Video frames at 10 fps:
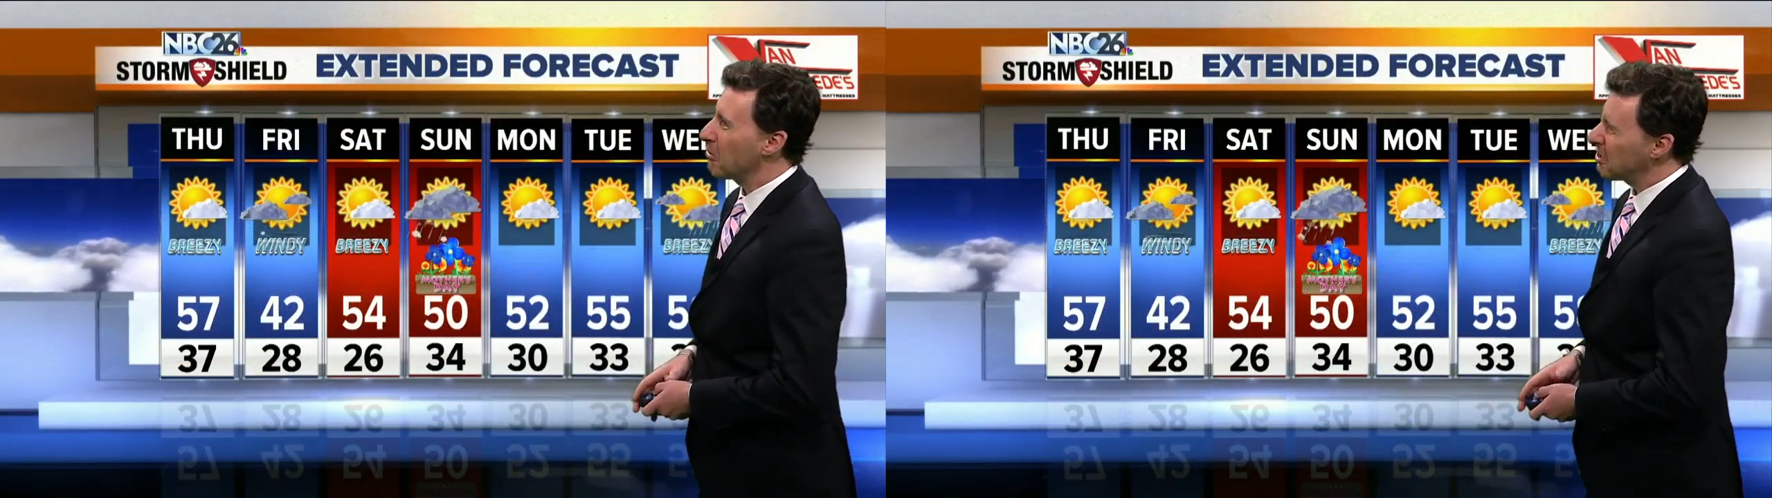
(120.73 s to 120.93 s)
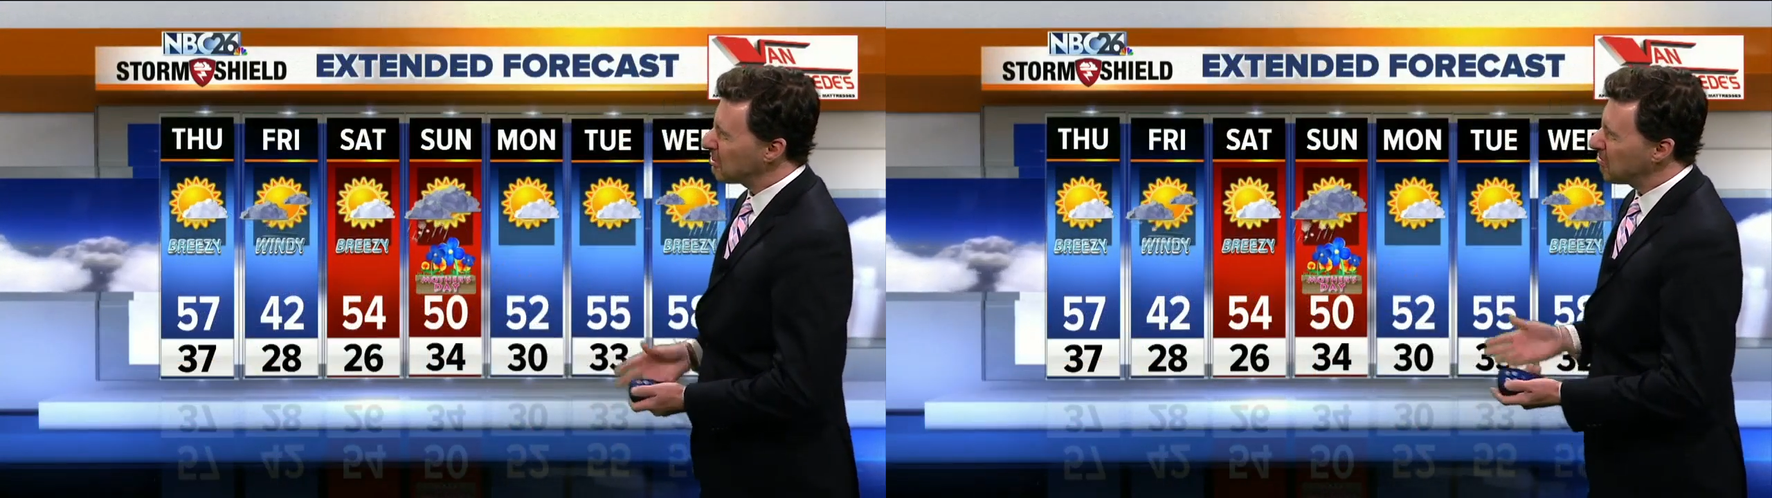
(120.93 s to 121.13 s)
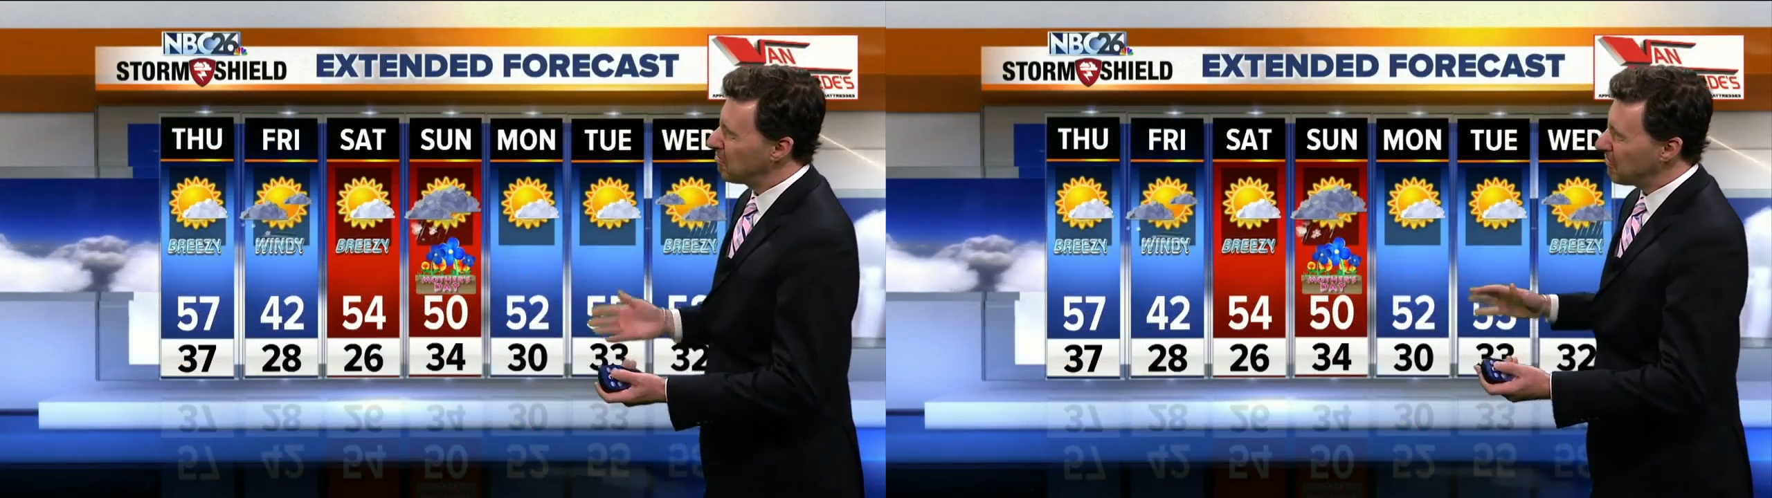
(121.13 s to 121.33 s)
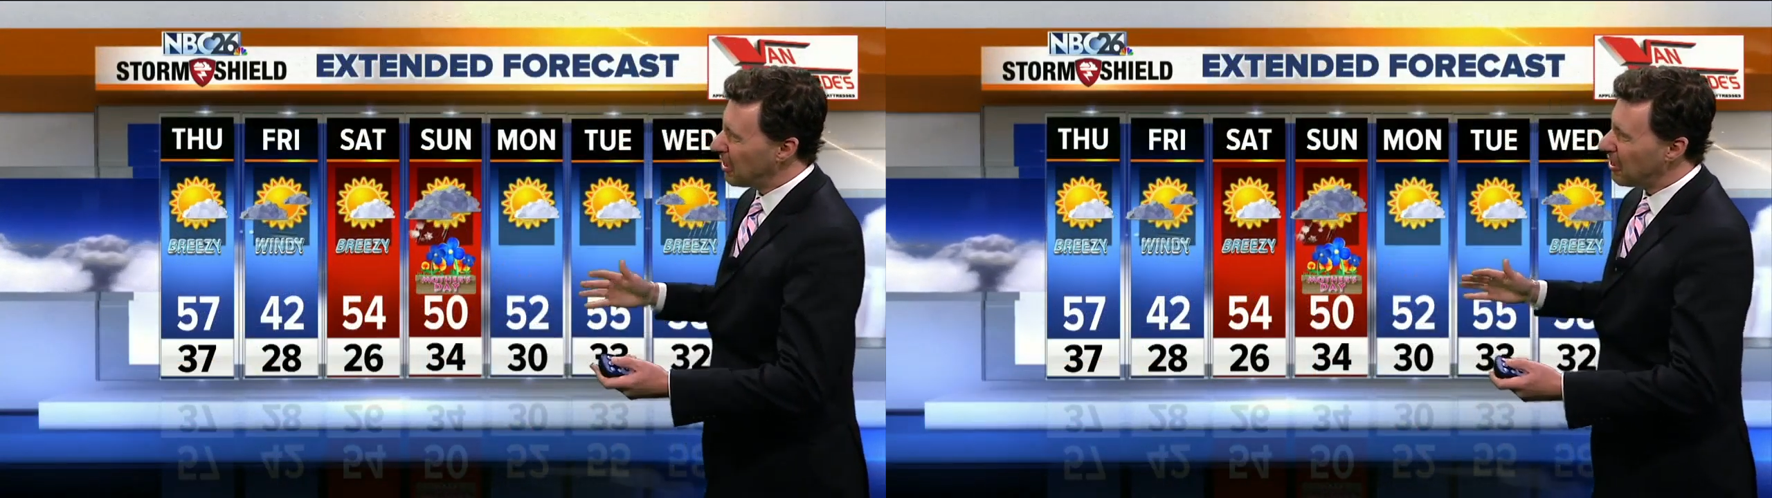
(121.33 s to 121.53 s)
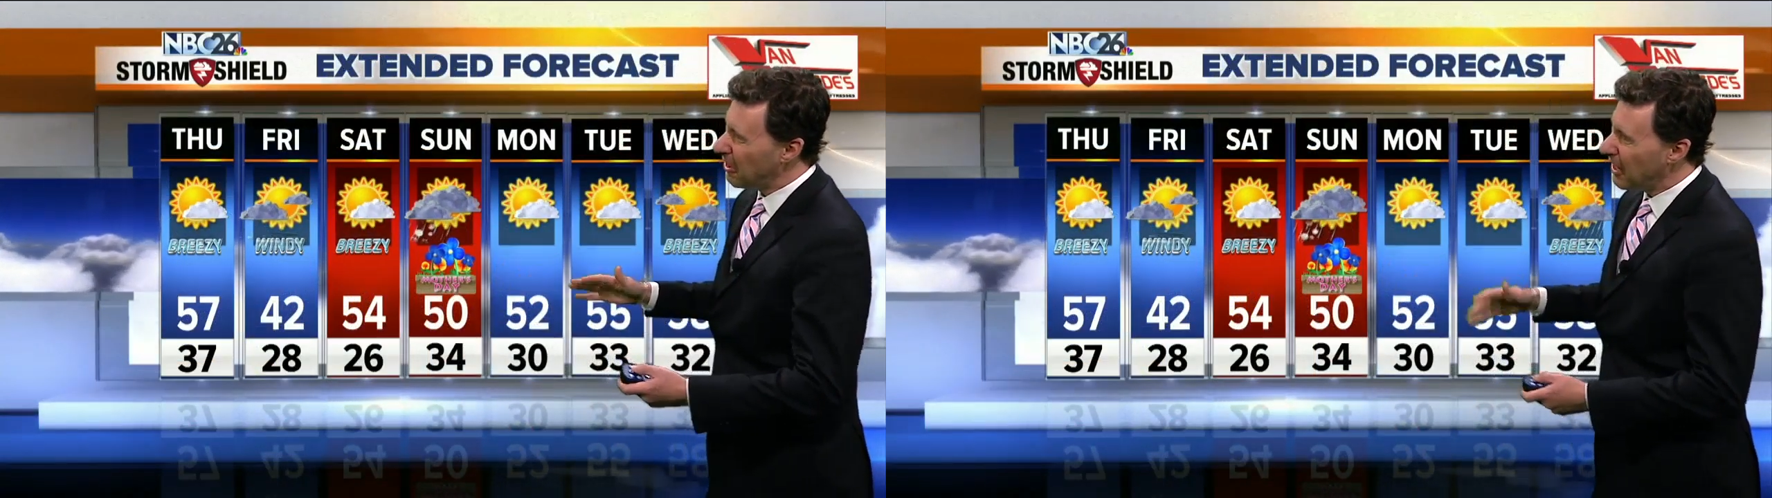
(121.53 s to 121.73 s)
looks
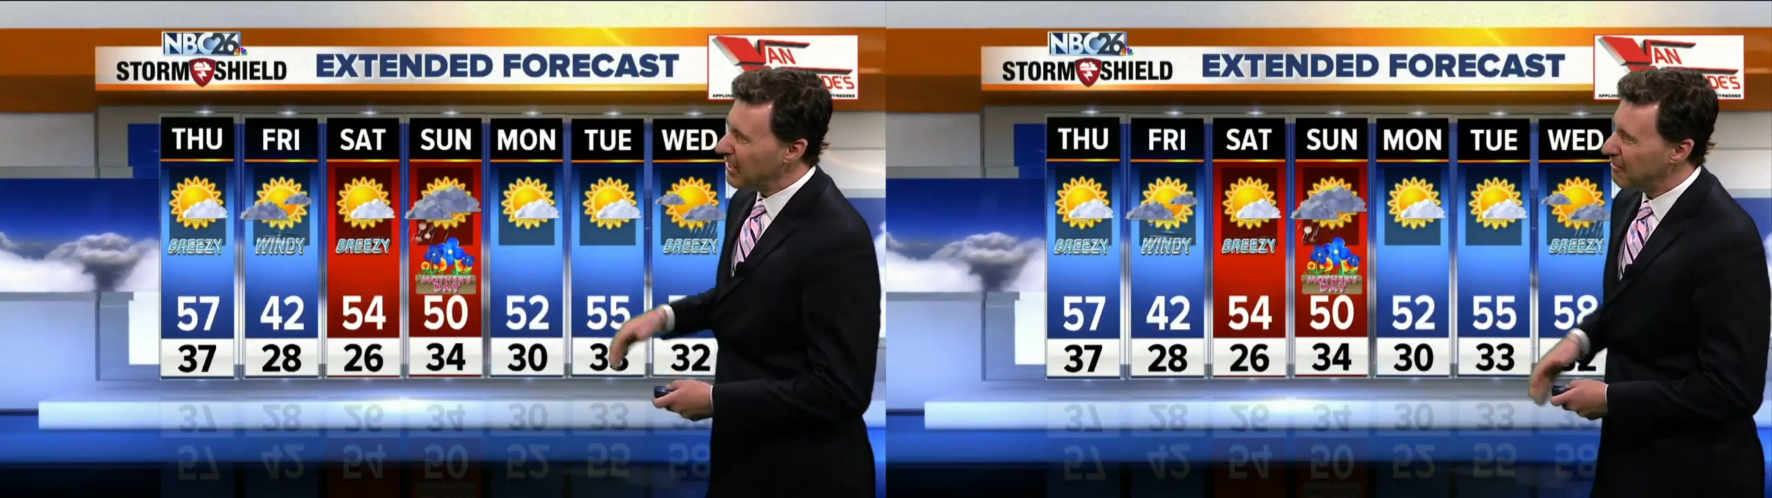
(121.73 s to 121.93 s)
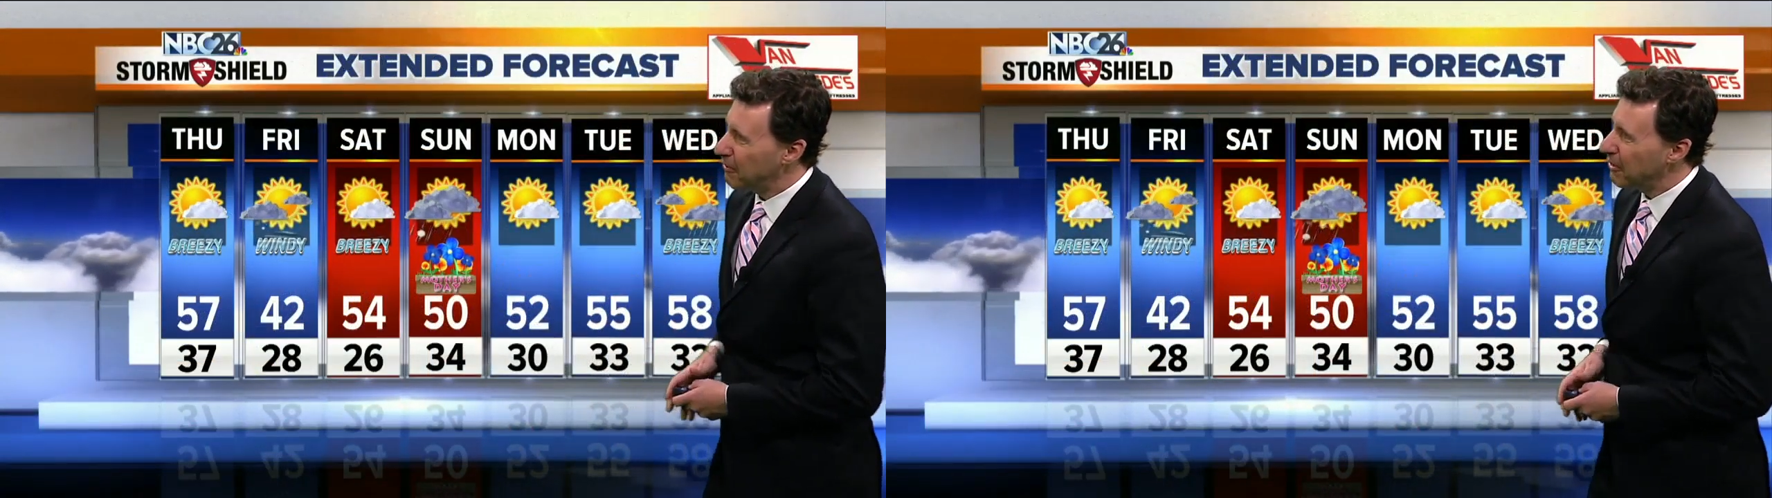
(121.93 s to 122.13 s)
all right,